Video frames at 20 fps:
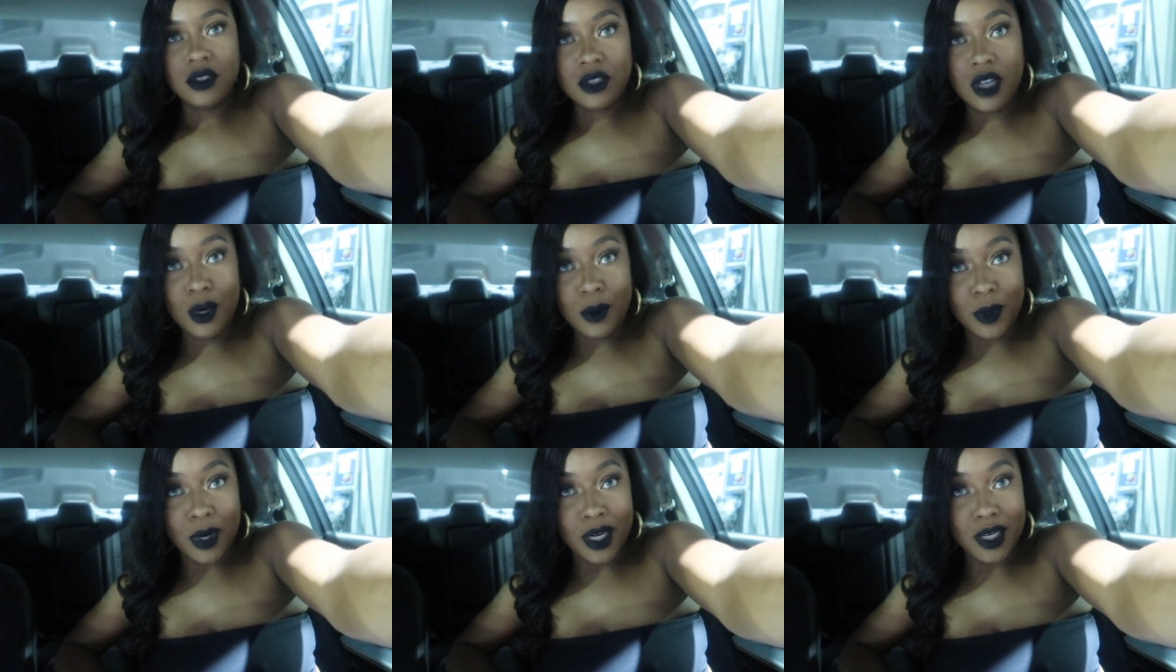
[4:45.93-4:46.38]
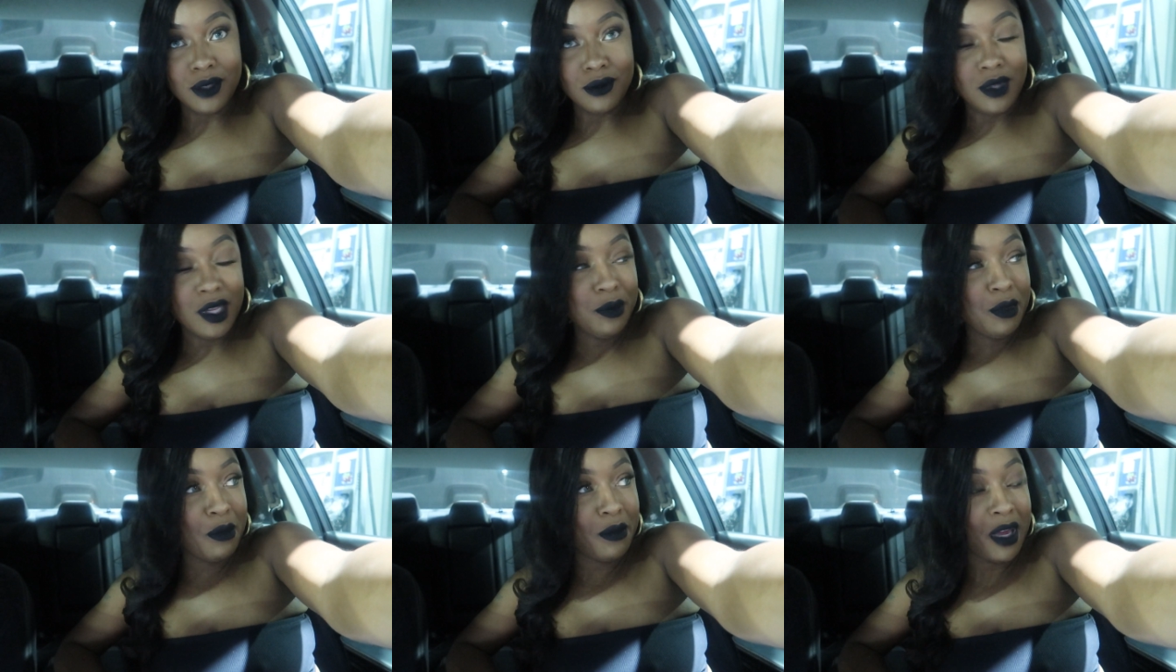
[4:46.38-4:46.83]
all right
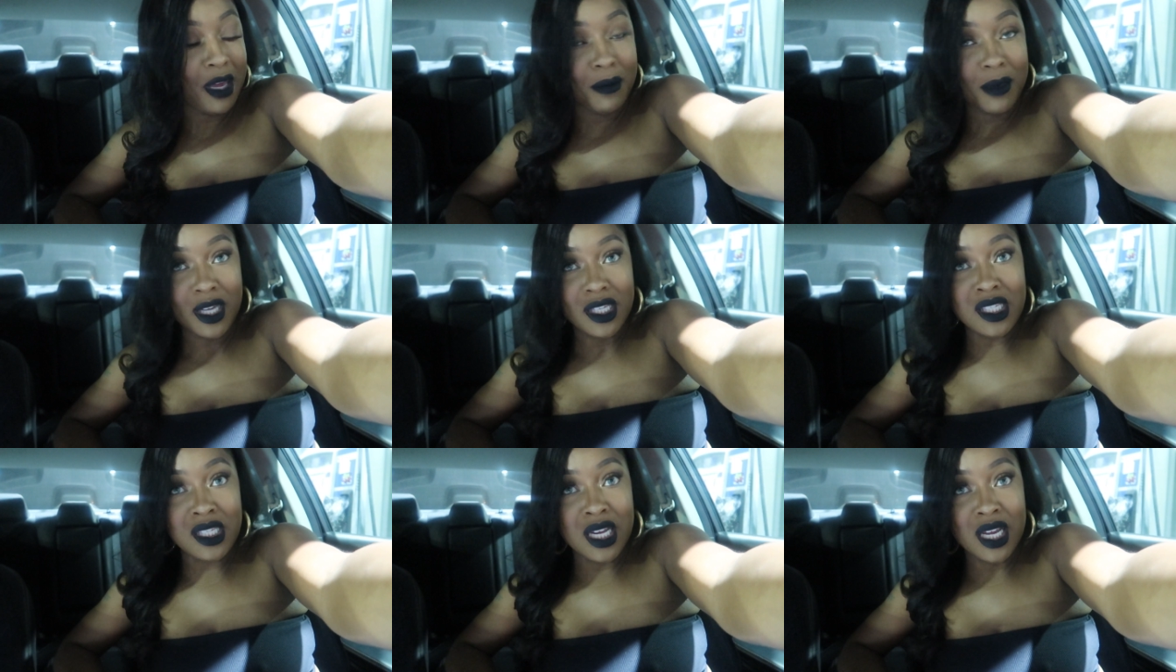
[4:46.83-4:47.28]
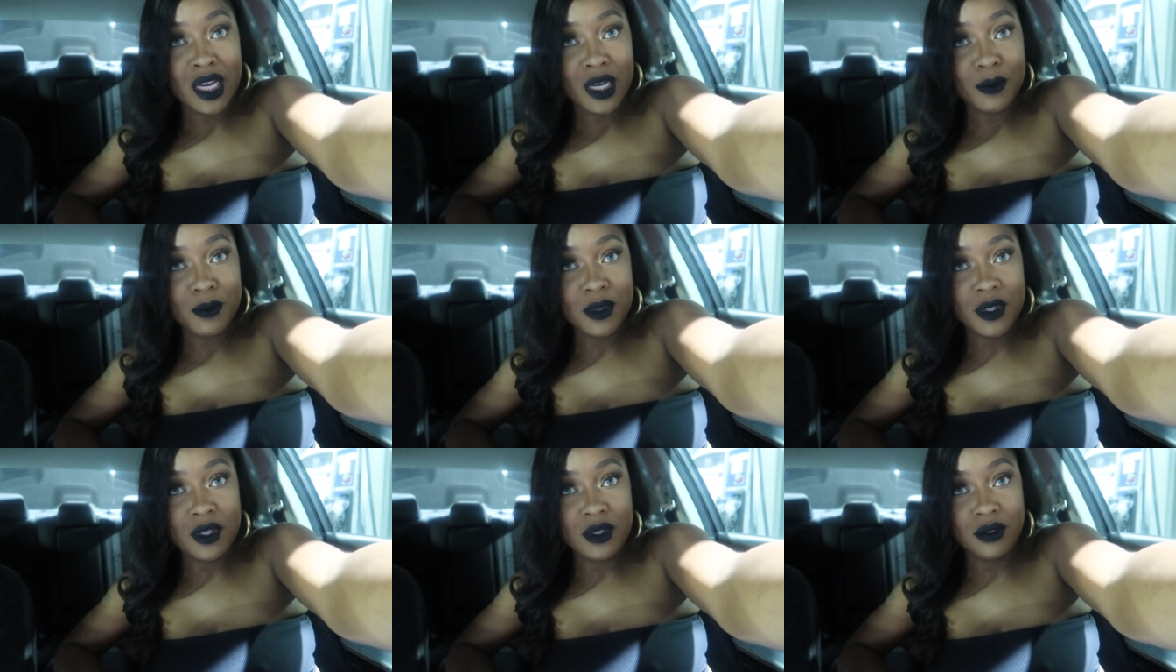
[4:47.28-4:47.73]
let me make my
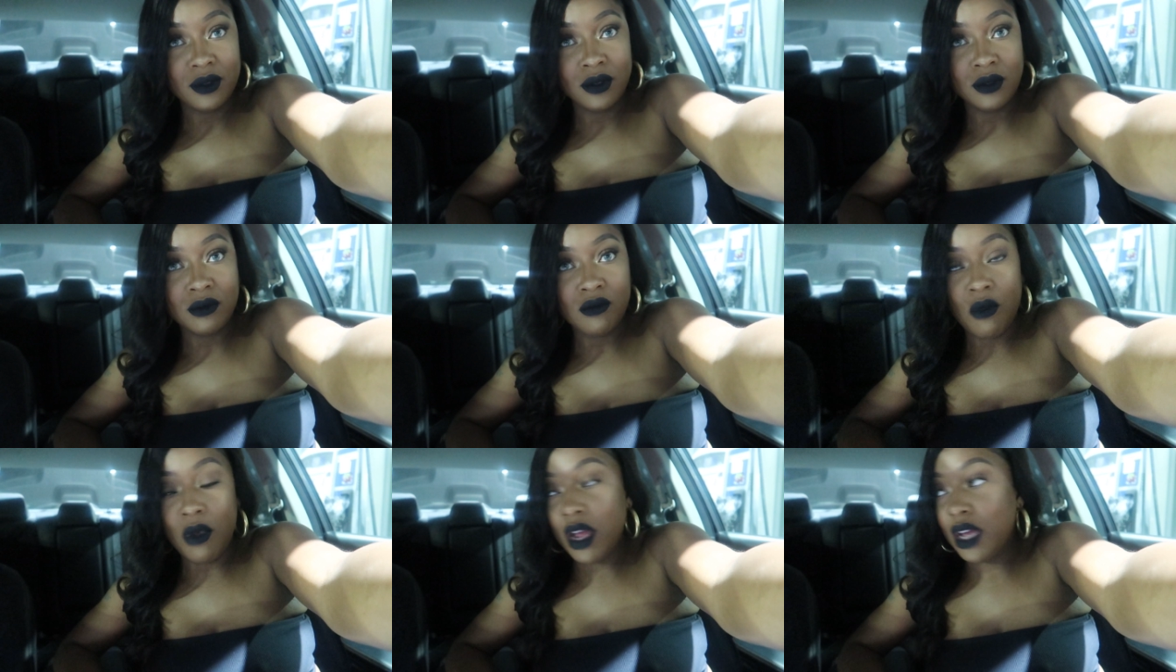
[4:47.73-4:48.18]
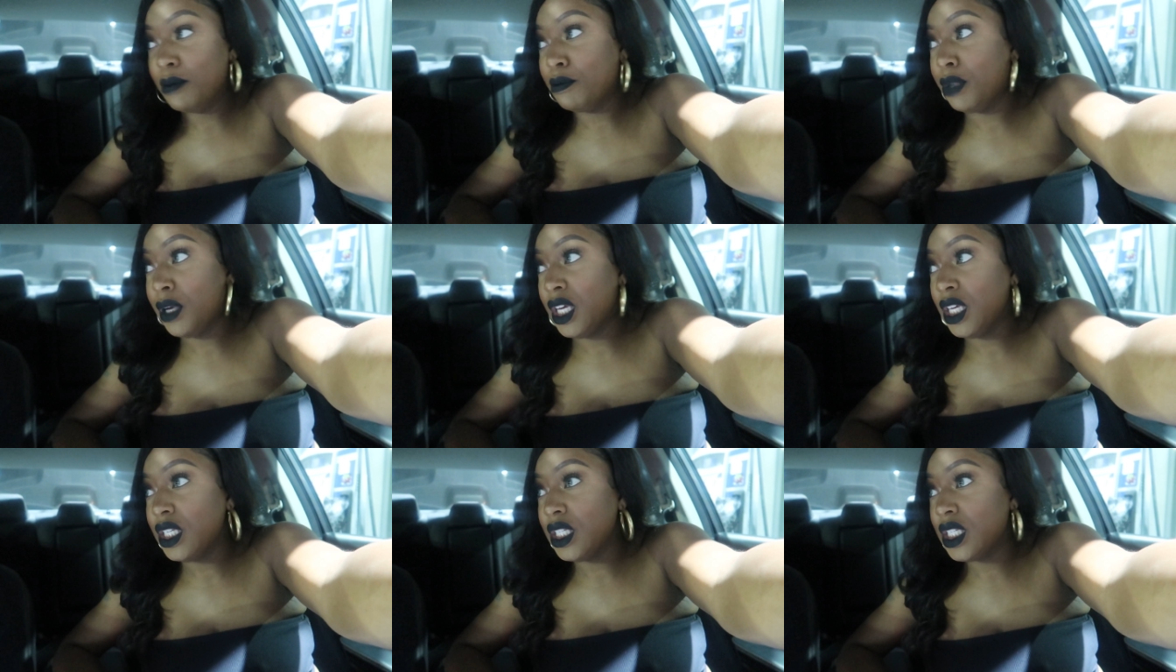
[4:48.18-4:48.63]
snaps in
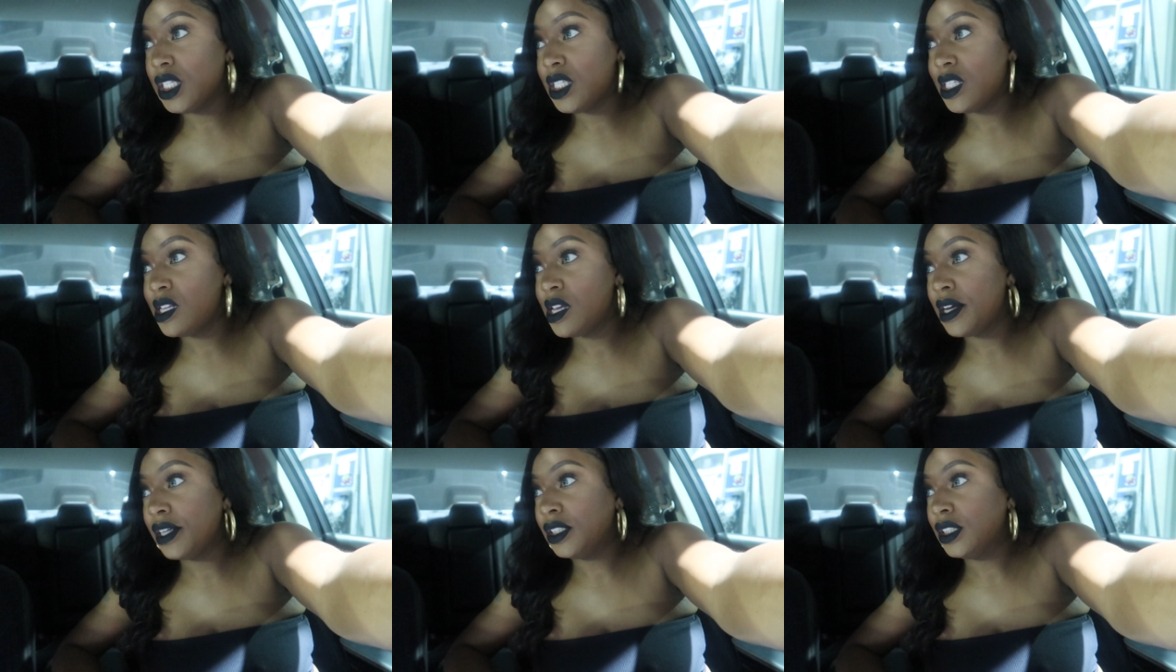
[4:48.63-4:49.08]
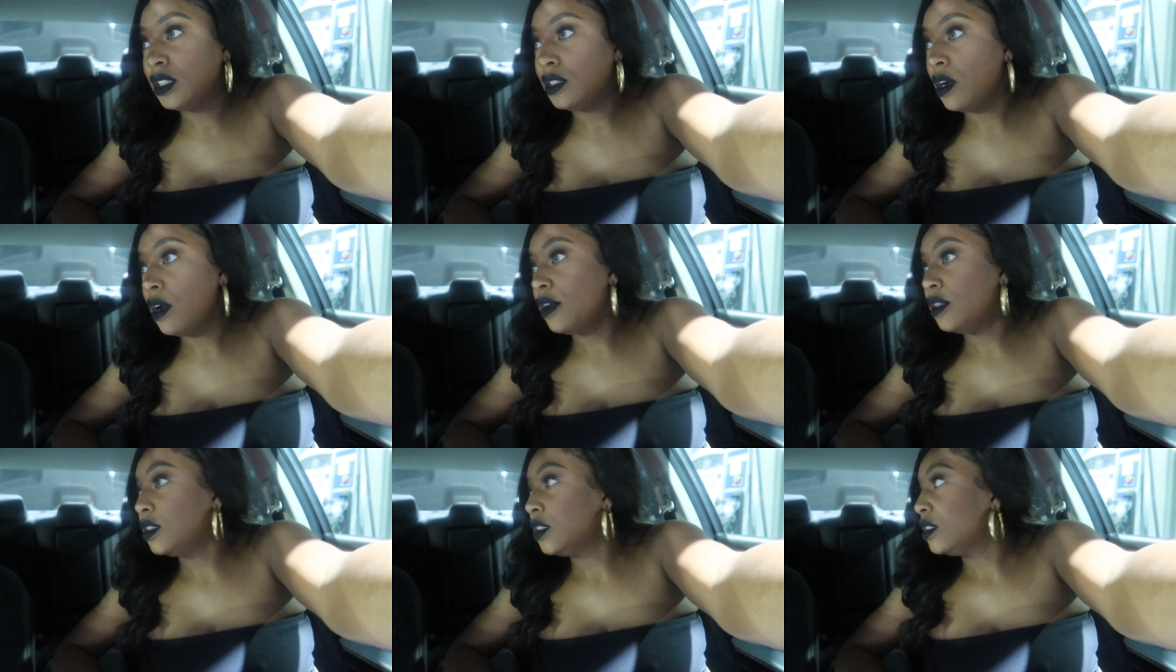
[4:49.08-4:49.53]
peace
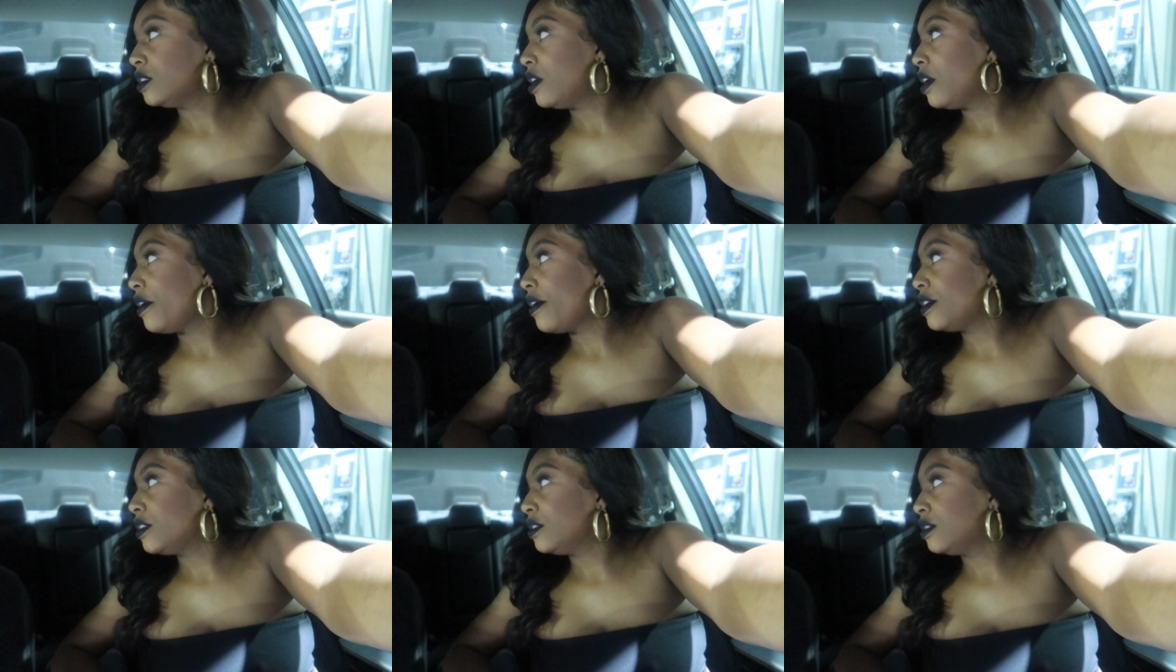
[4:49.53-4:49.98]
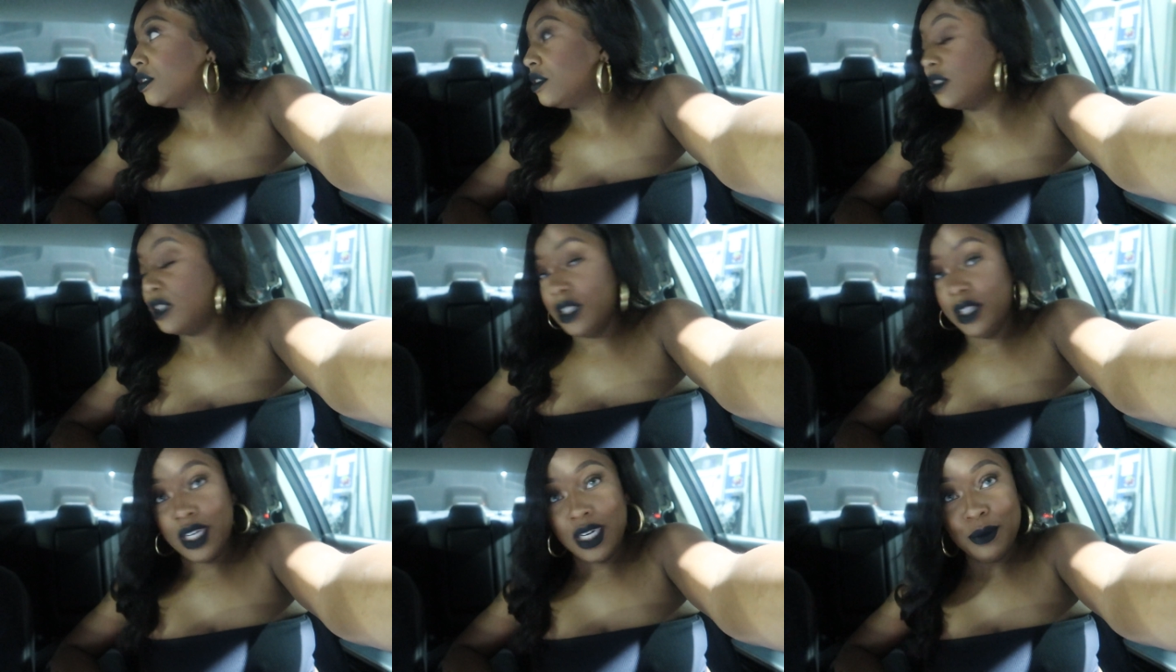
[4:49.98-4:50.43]

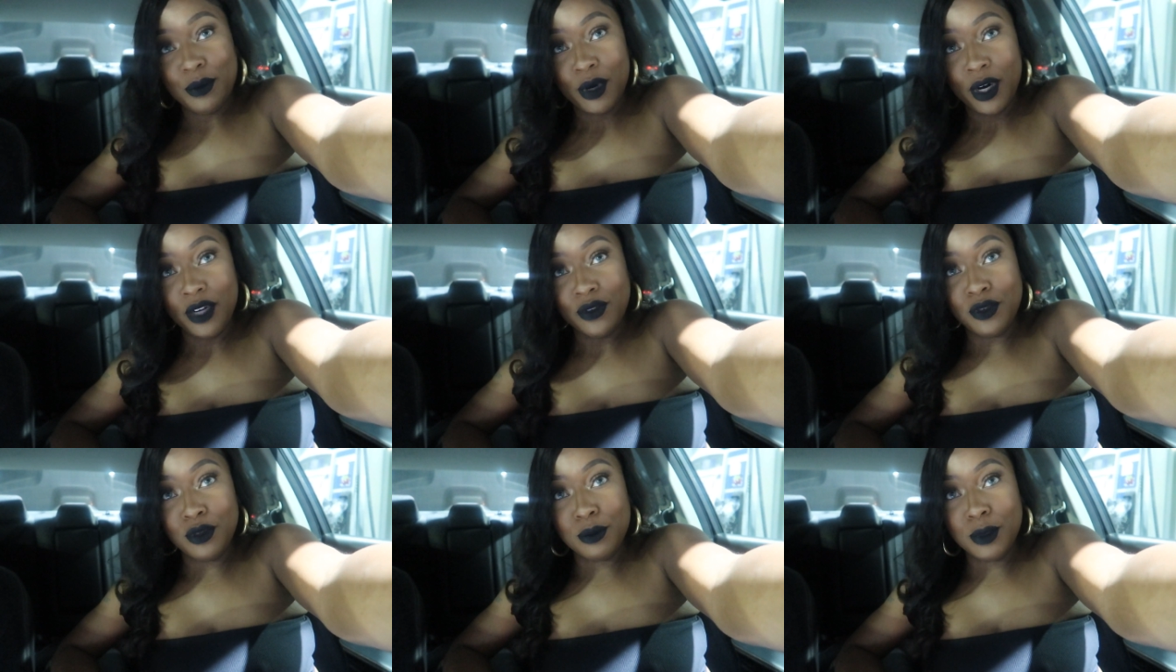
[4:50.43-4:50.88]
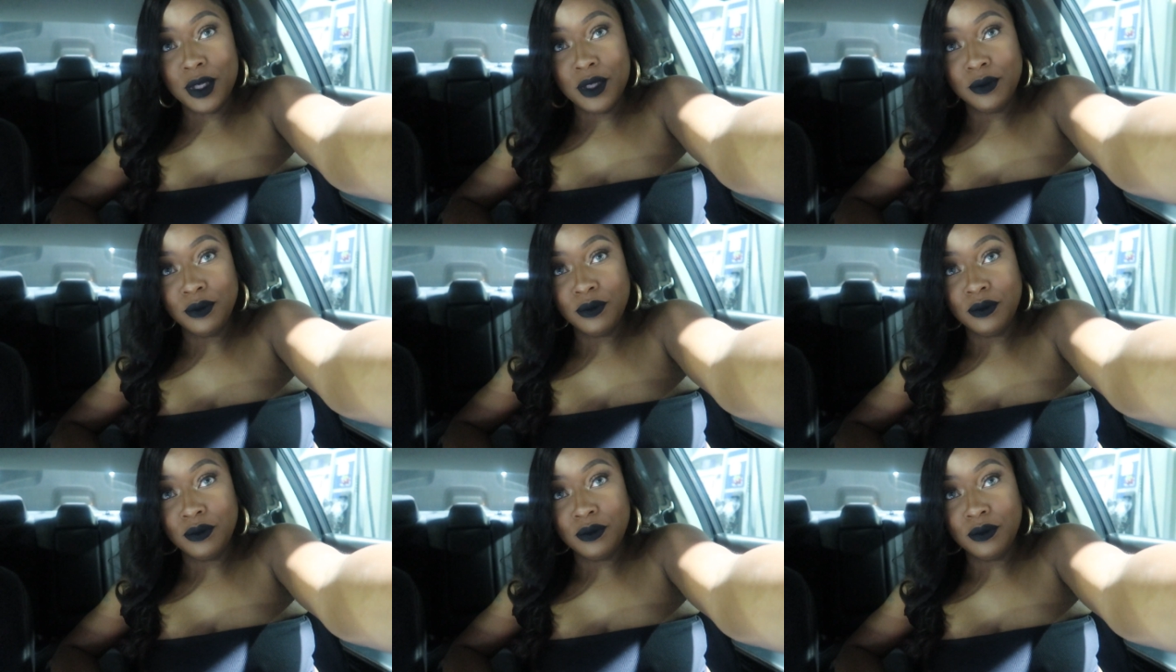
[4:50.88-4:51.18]
y'all pray for me